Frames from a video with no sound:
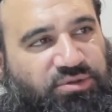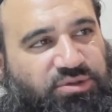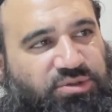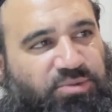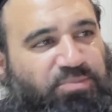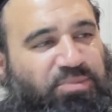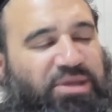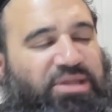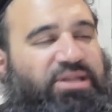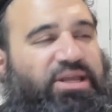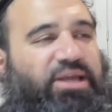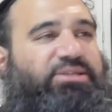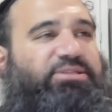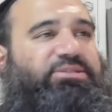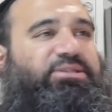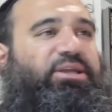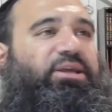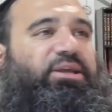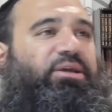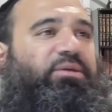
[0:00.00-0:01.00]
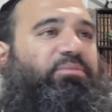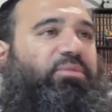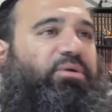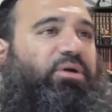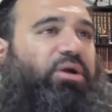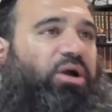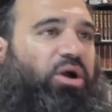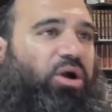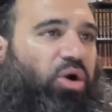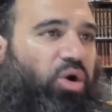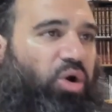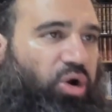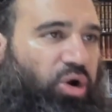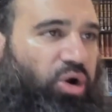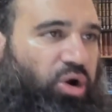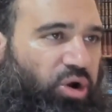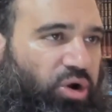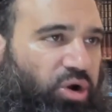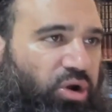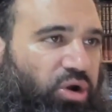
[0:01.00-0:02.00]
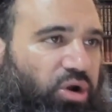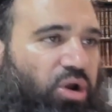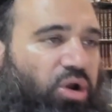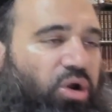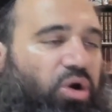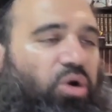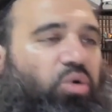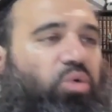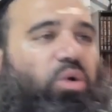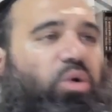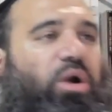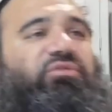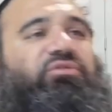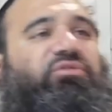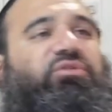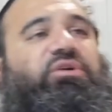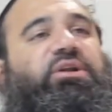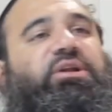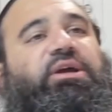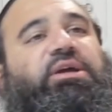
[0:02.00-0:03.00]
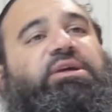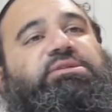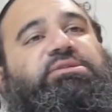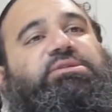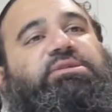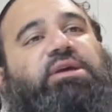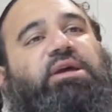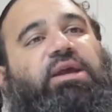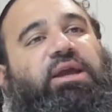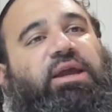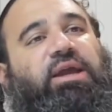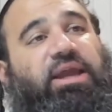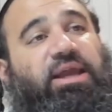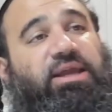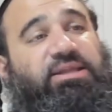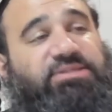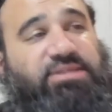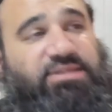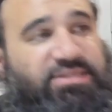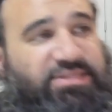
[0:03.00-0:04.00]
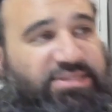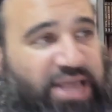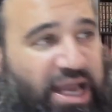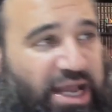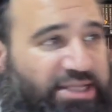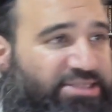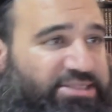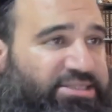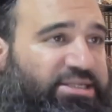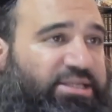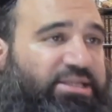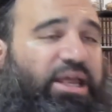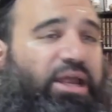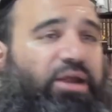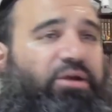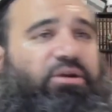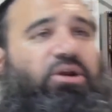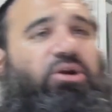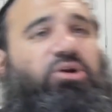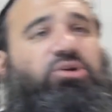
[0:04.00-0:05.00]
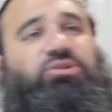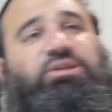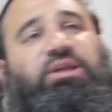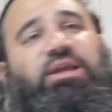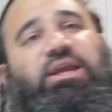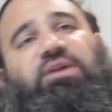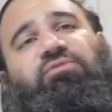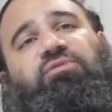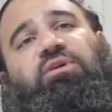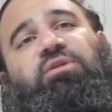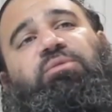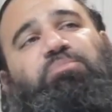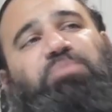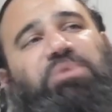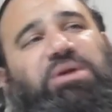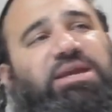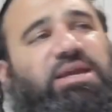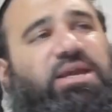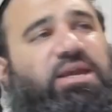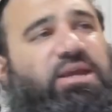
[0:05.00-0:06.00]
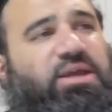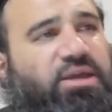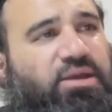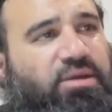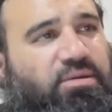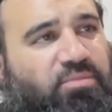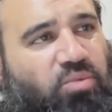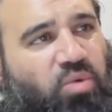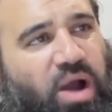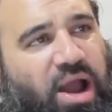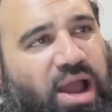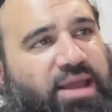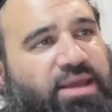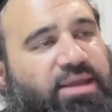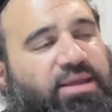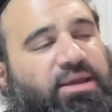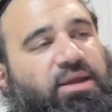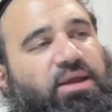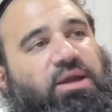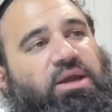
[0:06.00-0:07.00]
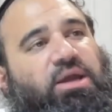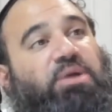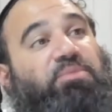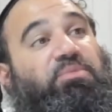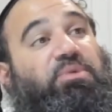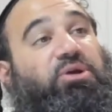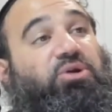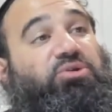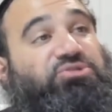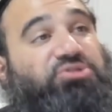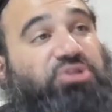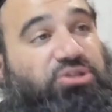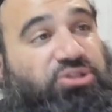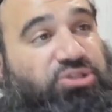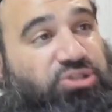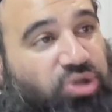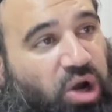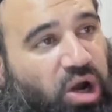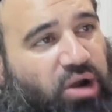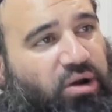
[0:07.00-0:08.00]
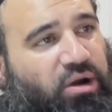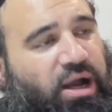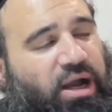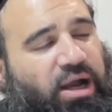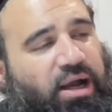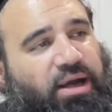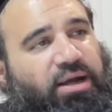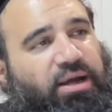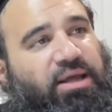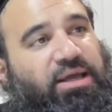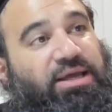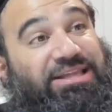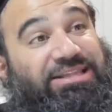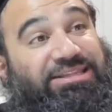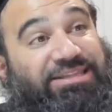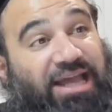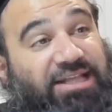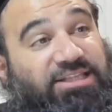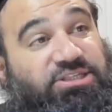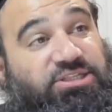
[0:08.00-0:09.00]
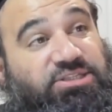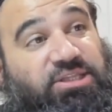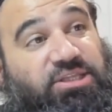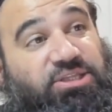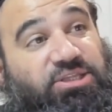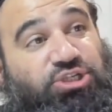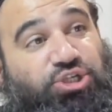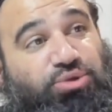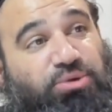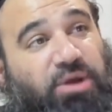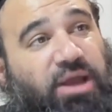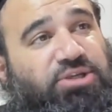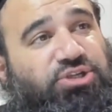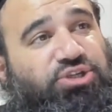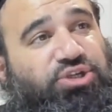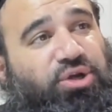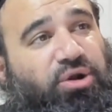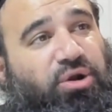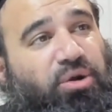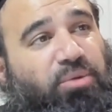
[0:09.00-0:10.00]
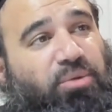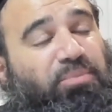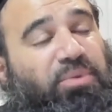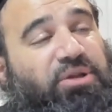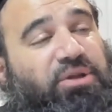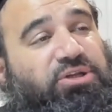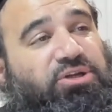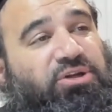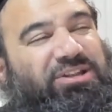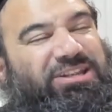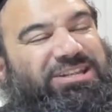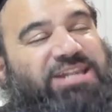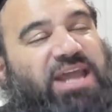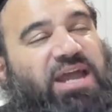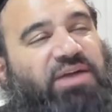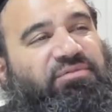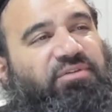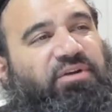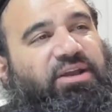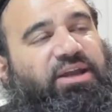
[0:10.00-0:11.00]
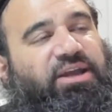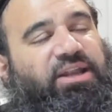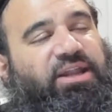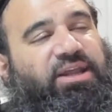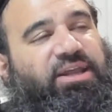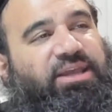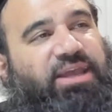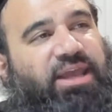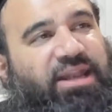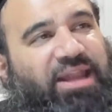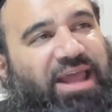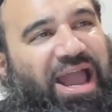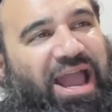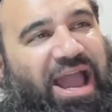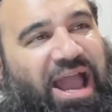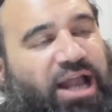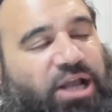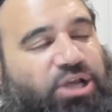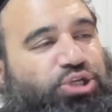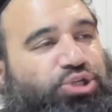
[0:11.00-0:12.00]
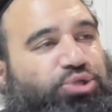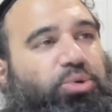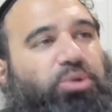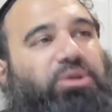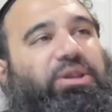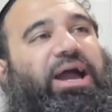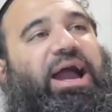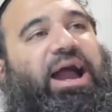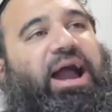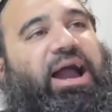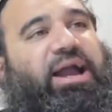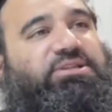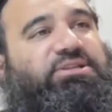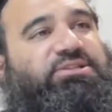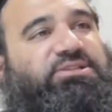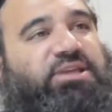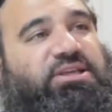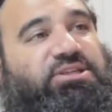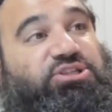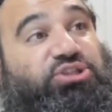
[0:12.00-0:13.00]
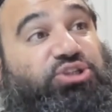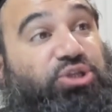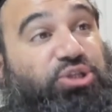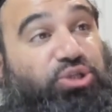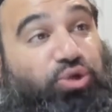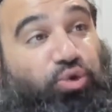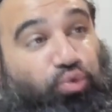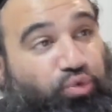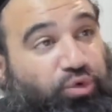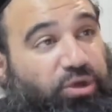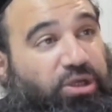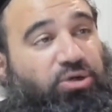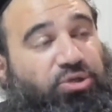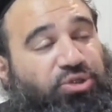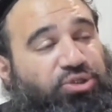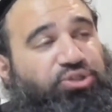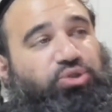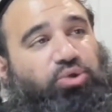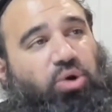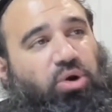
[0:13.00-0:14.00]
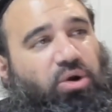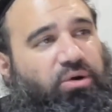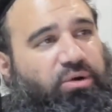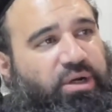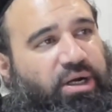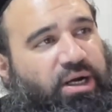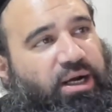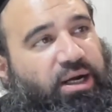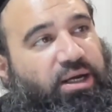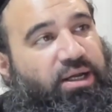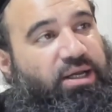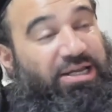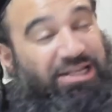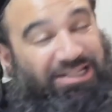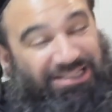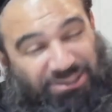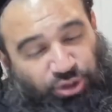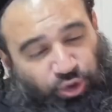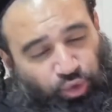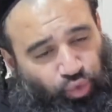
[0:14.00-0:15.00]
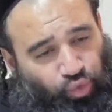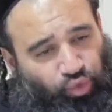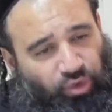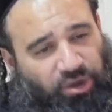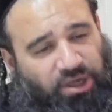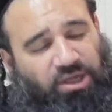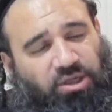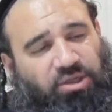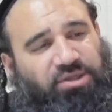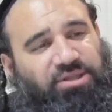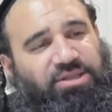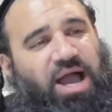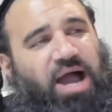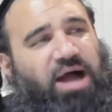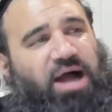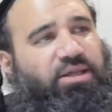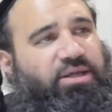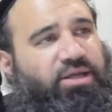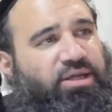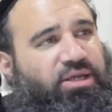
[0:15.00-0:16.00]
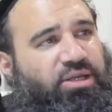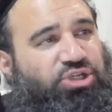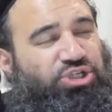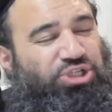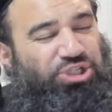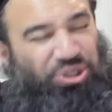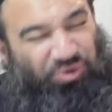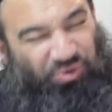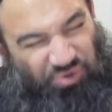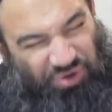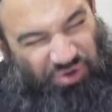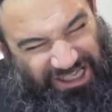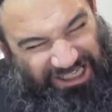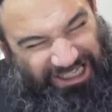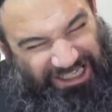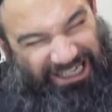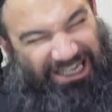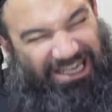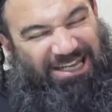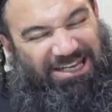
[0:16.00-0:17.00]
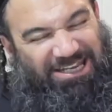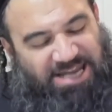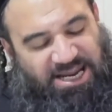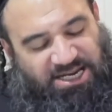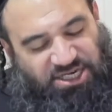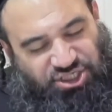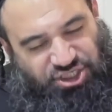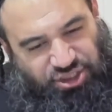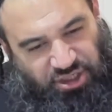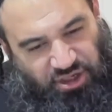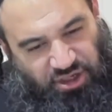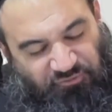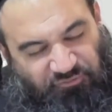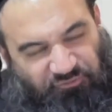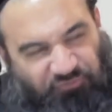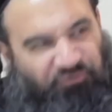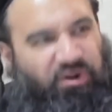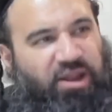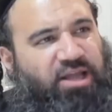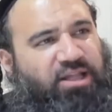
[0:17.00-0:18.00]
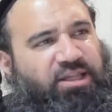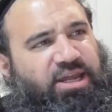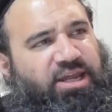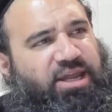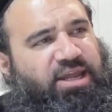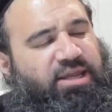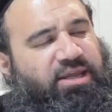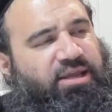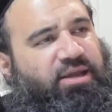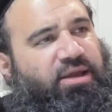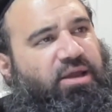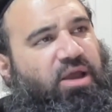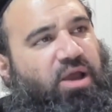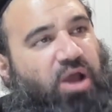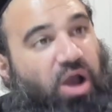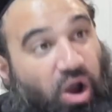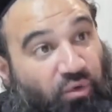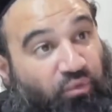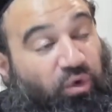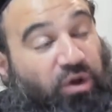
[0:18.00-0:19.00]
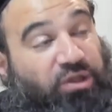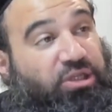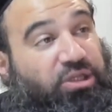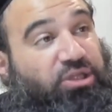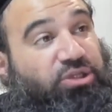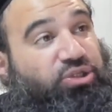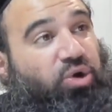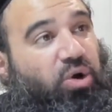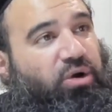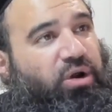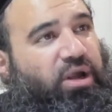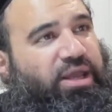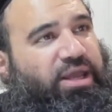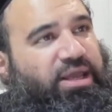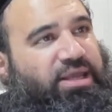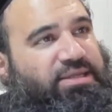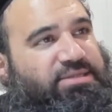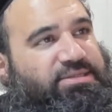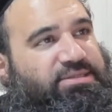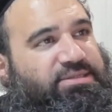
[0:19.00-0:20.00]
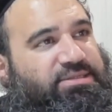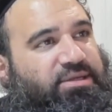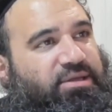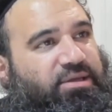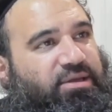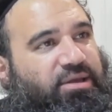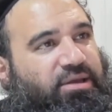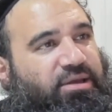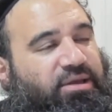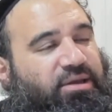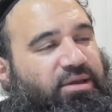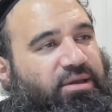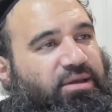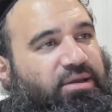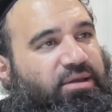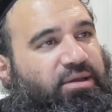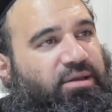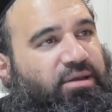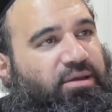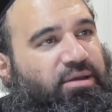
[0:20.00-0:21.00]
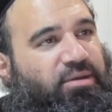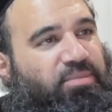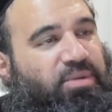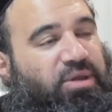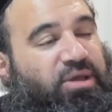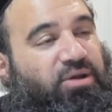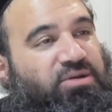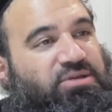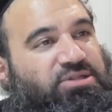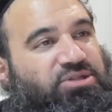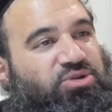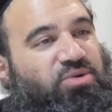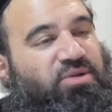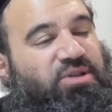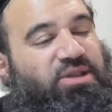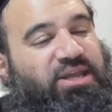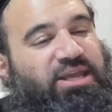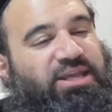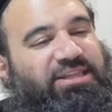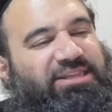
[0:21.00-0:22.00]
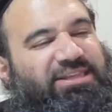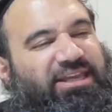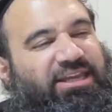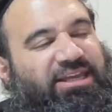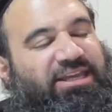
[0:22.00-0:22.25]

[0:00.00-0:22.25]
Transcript: be next to him, or her, or whoever it is. It's a sad scenario to even be him. Why? Because the Torah, that's the treasure. But you're never going to get actual access to the real Torah, to real knowledge, to real connection and feeling of what the Torah is. Because you need the